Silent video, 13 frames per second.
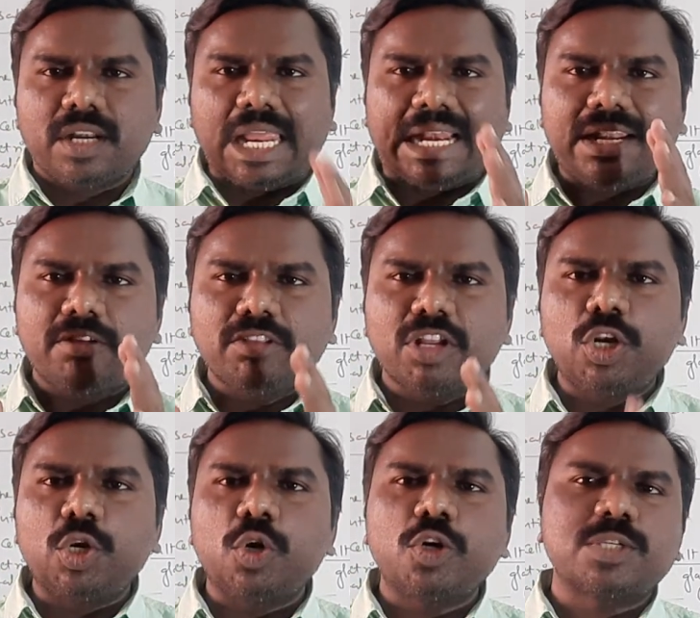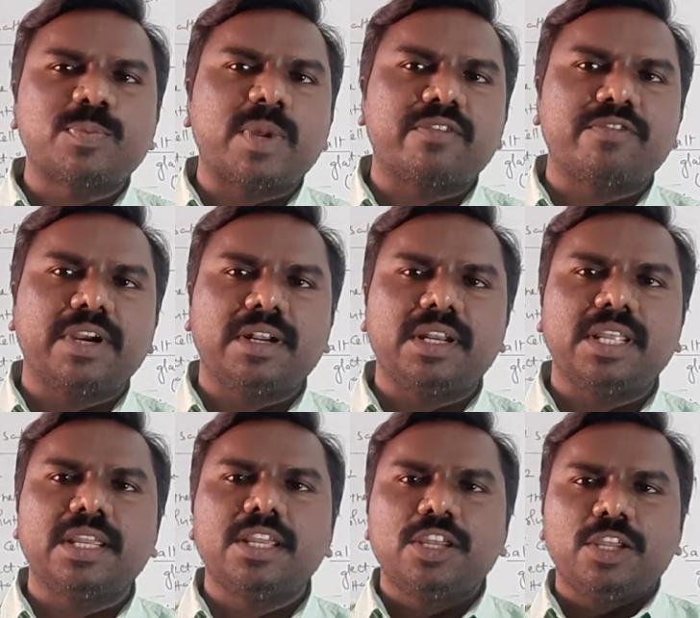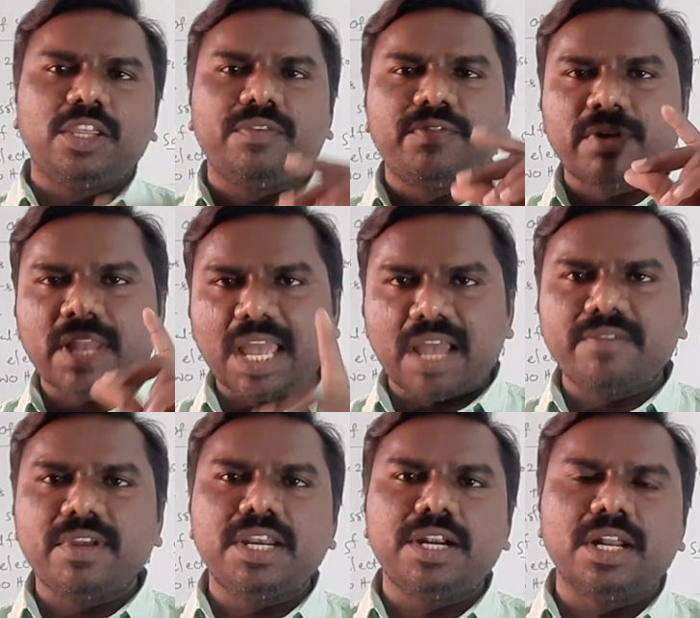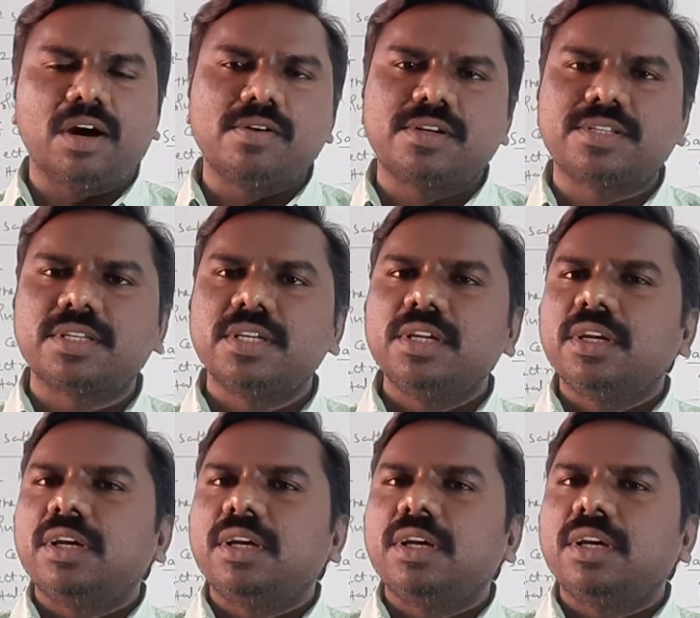Take down the notes perfectly. If you have any doubts,